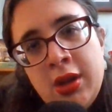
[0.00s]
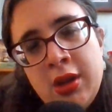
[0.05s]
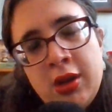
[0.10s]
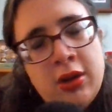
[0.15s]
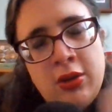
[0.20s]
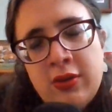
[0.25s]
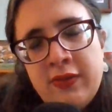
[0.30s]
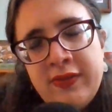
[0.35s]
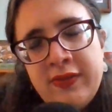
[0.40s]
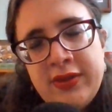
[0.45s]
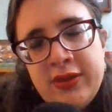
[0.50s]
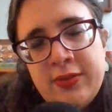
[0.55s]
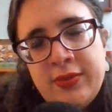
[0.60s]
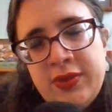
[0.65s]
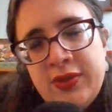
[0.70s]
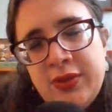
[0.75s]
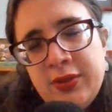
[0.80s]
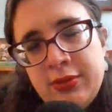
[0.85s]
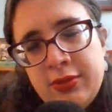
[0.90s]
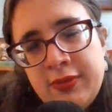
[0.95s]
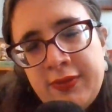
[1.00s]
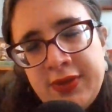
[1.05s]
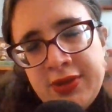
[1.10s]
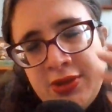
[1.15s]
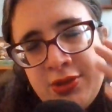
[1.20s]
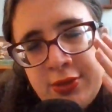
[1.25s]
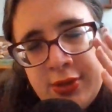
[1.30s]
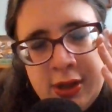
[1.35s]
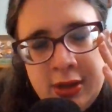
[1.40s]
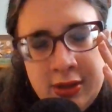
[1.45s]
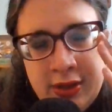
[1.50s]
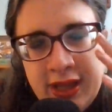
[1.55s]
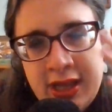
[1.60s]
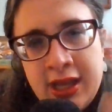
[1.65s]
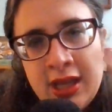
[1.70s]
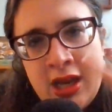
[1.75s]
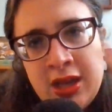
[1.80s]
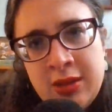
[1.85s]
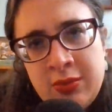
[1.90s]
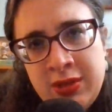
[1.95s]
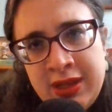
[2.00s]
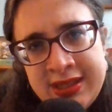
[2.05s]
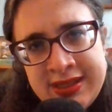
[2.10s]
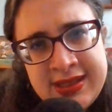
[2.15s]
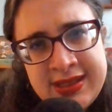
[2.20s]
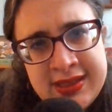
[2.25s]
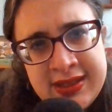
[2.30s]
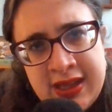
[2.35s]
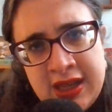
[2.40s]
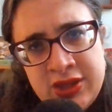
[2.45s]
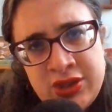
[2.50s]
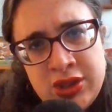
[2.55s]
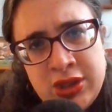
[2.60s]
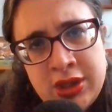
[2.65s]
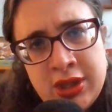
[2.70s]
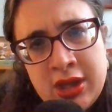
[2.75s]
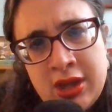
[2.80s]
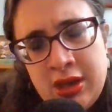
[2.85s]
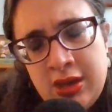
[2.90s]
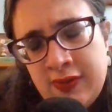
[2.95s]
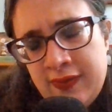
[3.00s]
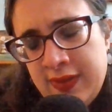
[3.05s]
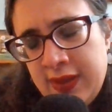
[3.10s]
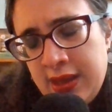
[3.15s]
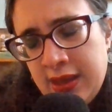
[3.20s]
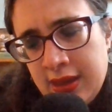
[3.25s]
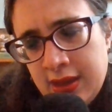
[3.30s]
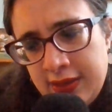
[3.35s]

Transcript: or over the the refrigerator like God bless this kitchen kind of thing.